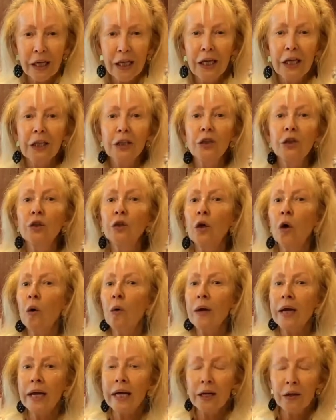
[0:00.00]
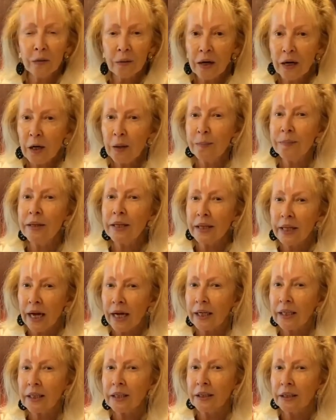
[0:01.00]
So incredibly,
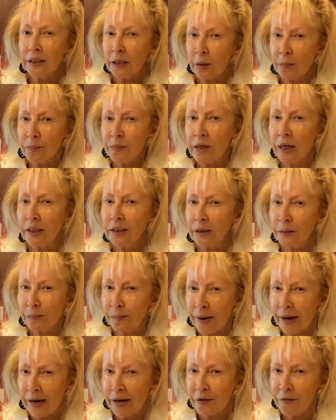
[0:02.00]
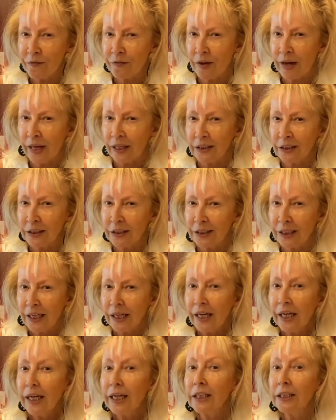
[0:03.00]
that can sometimes manifest
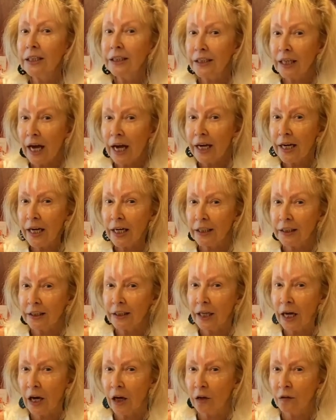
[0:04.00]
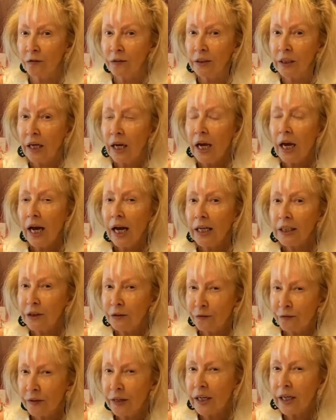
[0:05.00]
inside ourselves as
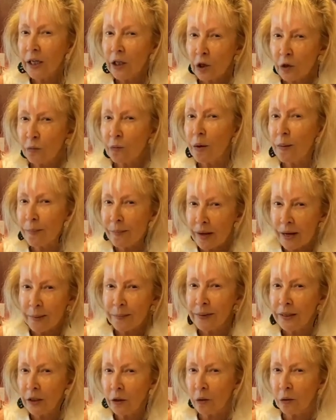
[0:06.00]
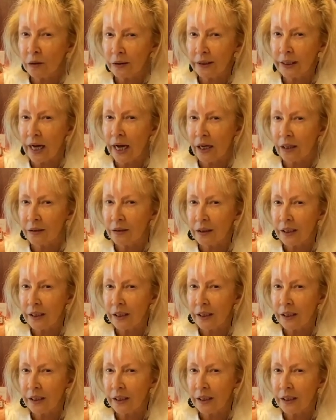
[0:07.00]
feeling that we may be caught out.